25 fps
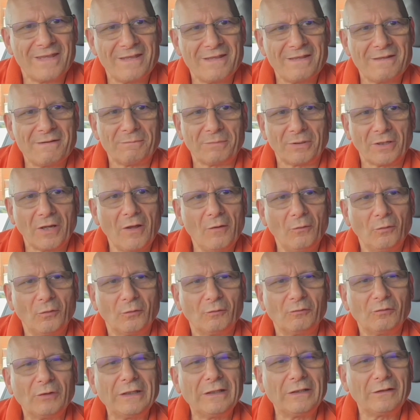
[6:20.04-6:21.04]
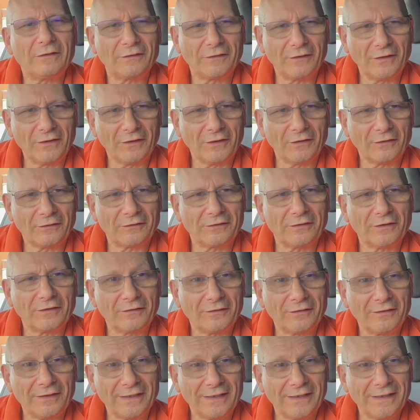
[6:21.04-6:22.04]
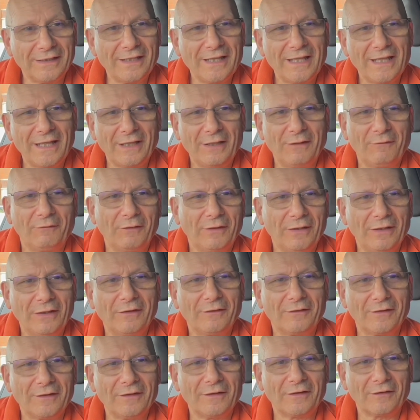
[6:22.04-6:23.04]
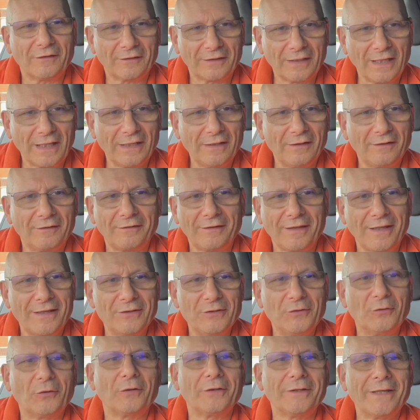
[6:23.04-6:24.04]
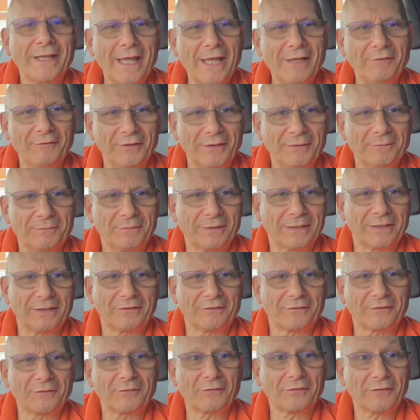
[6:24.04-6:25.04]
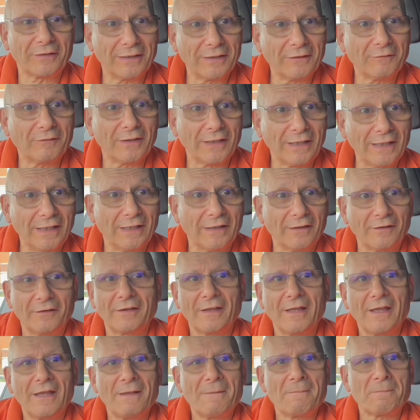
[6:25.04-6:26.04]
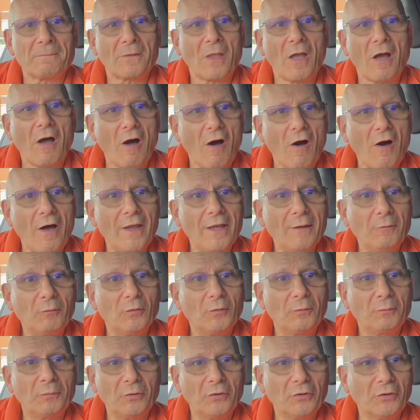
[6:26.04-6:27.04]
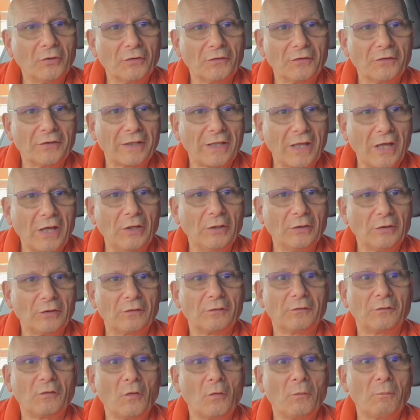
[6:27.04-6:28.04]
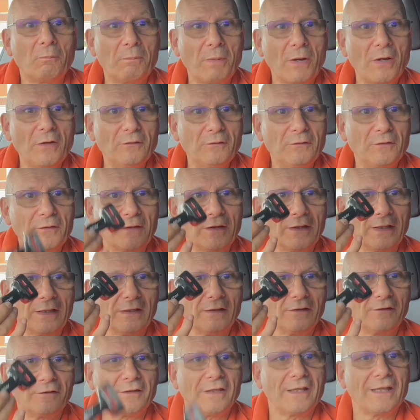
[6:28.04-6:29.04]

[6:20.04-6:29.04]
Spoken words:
But I will research to see if it is in the States and you can have it, because obviously if it is, I will put the codes for both of these